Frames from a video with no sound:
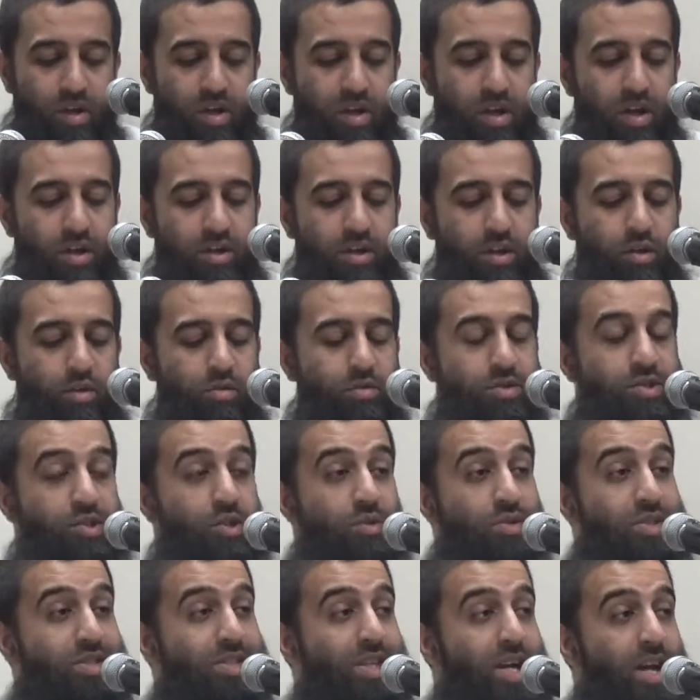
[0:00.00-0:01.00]
And he
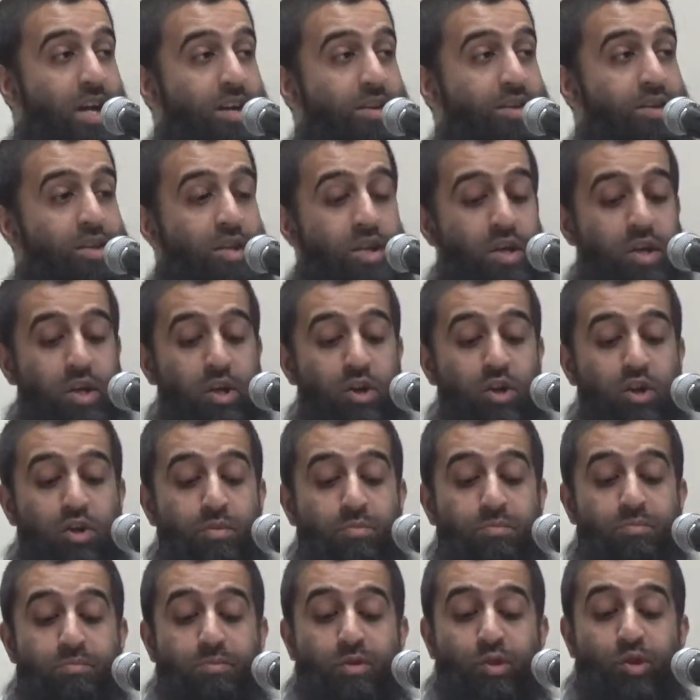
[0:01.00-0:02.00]
also said,
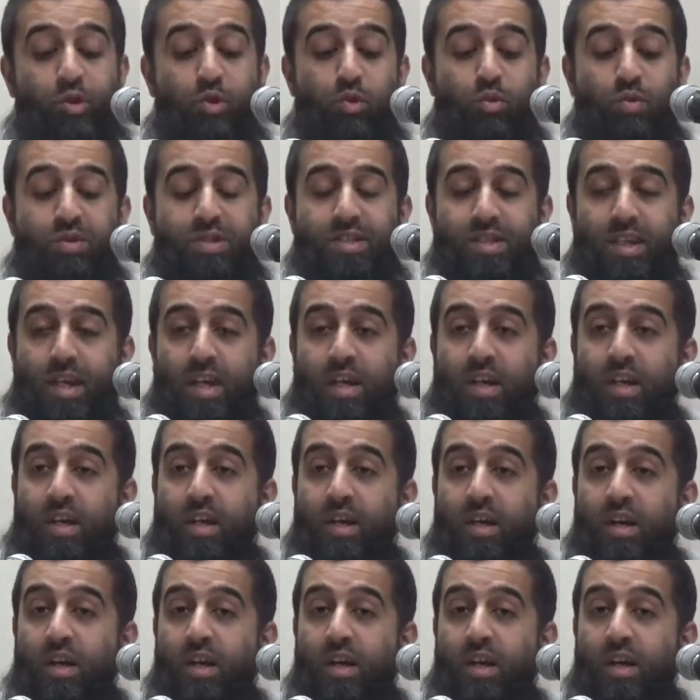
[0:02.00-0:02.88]
music